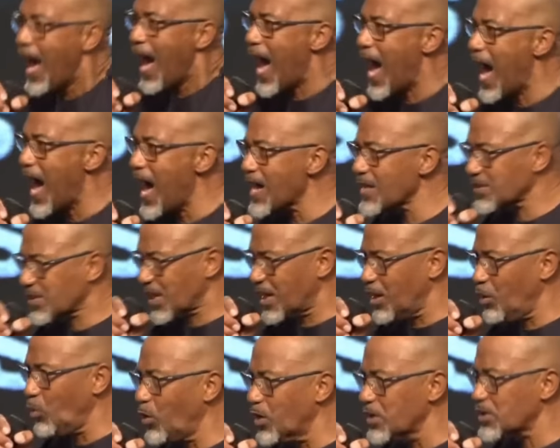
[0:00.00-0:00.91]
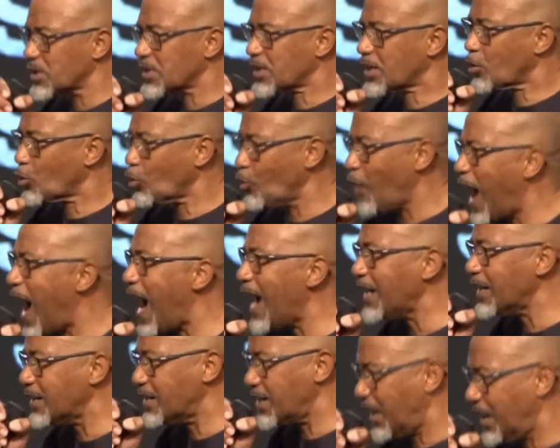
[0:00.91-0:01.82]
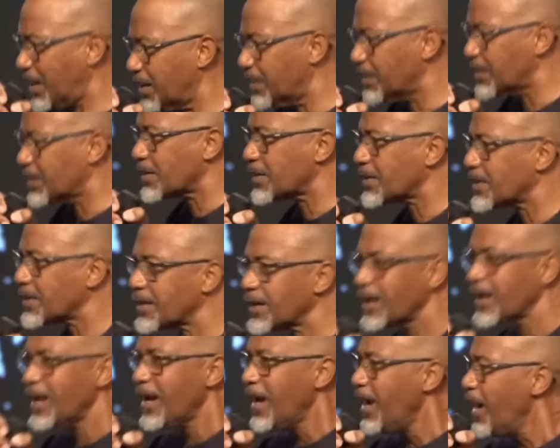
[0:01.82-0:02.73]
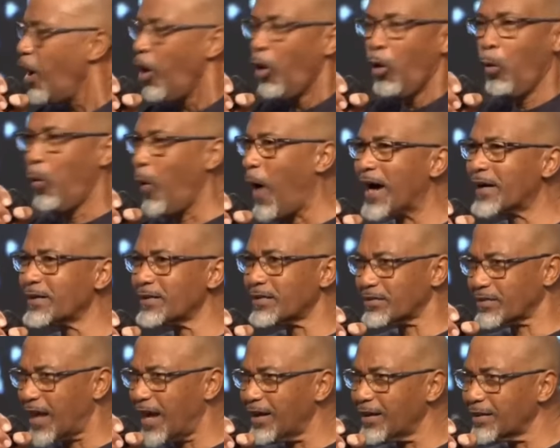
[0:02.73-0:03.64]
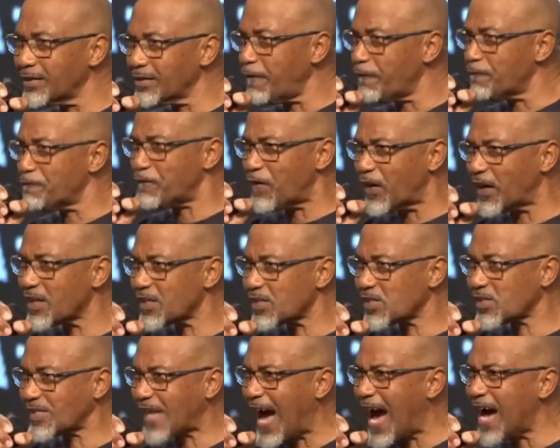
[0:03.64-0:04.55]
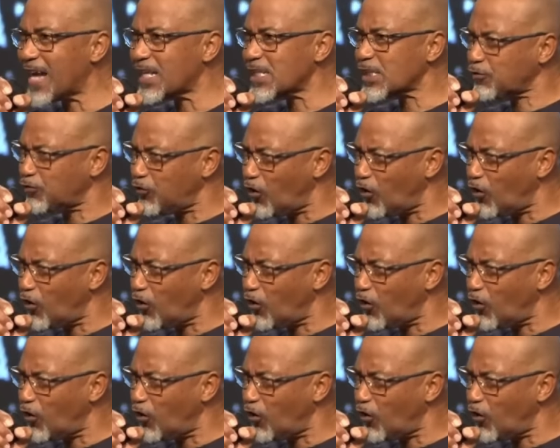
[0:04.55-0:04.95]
As he was grinding, one thing the Philistines